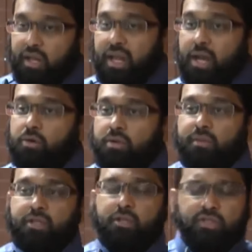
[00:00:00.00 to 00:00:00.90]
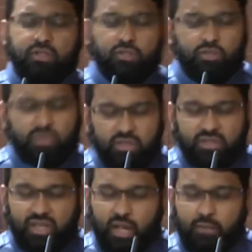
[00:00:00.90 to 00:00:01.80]
Now, my dear sisters in
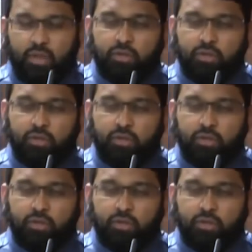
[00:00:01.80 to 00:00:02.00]
Islam,